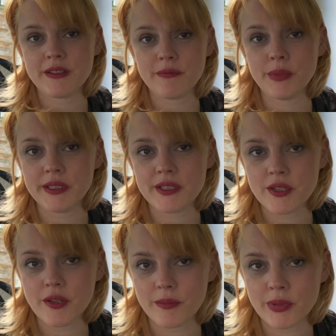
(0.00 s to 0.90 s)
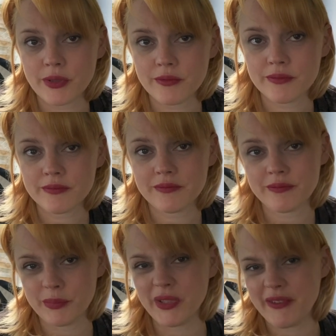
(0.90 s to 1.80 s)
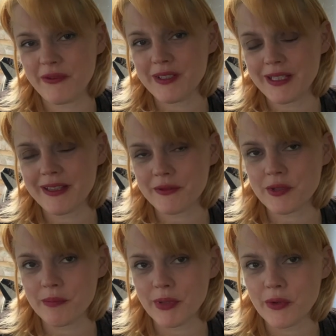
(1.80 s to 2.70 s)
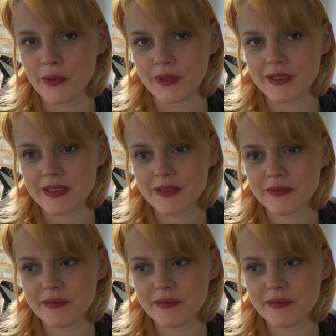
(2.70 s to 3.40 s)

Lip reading: have built up, but it feels like there's some big ones.